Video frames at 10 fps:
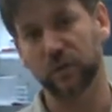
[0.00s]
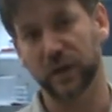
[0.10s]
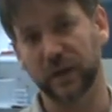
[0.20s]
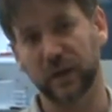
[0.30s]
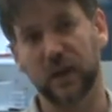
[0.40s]

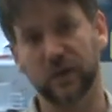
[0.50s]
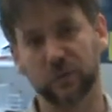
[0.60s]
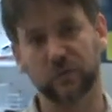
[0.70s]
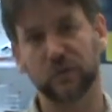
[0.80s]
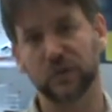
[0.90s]
any kind
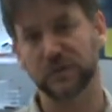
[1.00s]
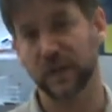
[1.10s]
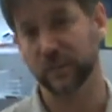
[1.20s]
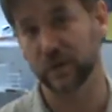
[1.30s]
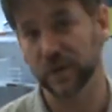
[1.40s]
of
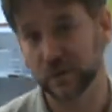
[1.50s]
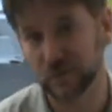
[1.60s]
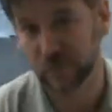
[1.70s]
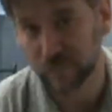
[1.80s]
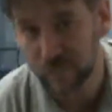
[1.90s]
contamination
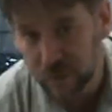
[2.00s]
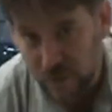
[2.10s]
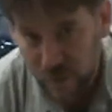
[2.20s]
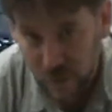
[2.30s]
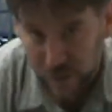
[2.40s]
from
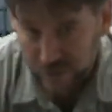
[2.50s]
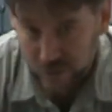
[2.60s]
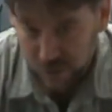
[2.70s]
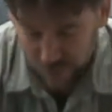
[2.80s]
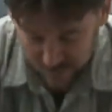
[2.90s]
isotope